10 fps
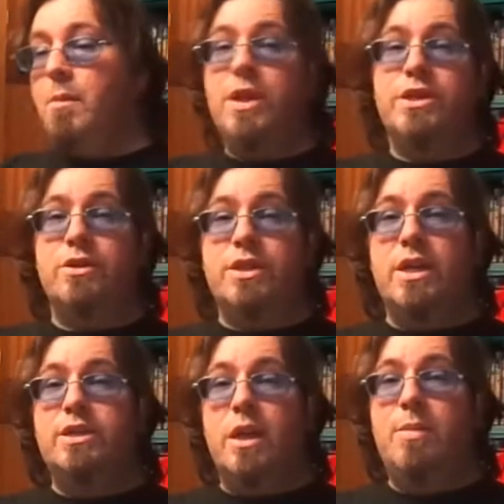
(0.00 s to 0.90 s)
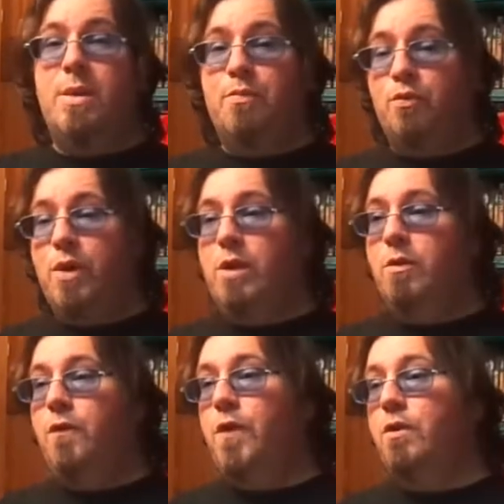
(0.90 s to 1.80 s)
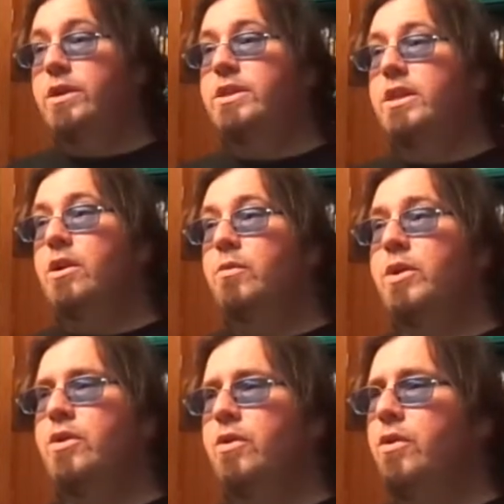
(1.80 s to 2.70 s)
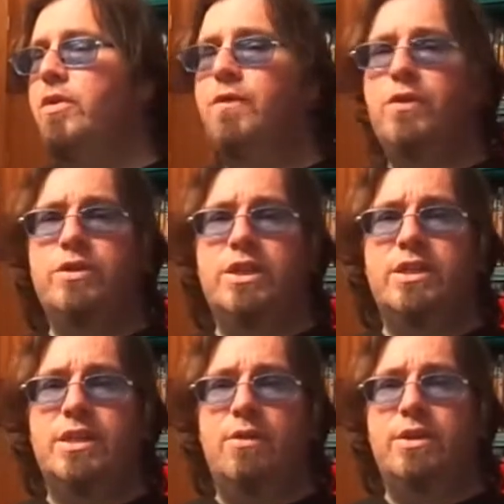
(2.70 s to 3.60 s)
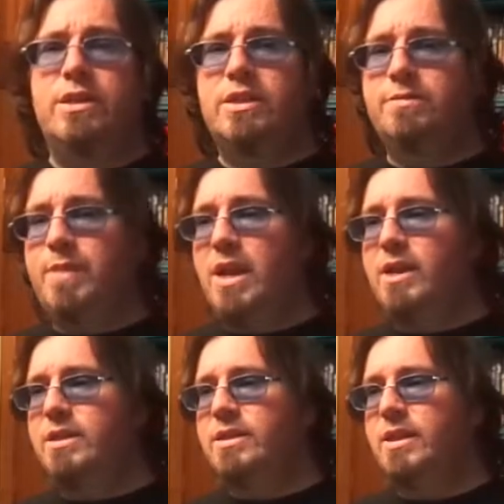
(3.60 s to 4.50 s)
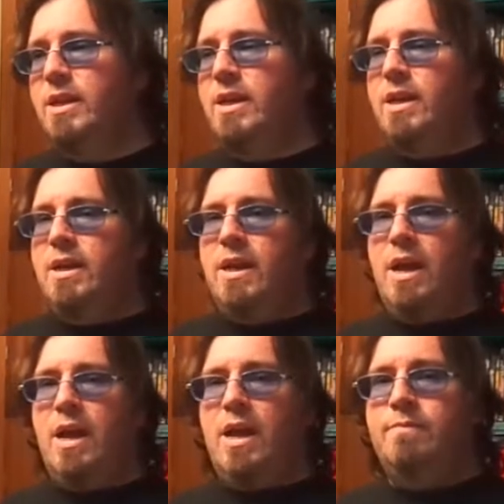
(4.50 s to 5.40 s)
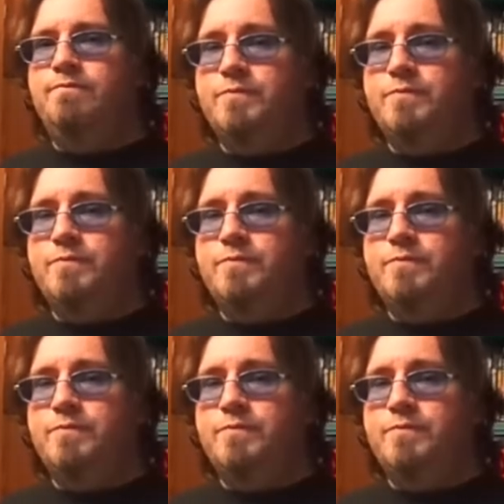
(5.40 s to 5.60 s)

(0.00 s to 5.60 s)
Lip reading: This looks like it's going to be a prequel focusing on when Earth first gets out into space. I'd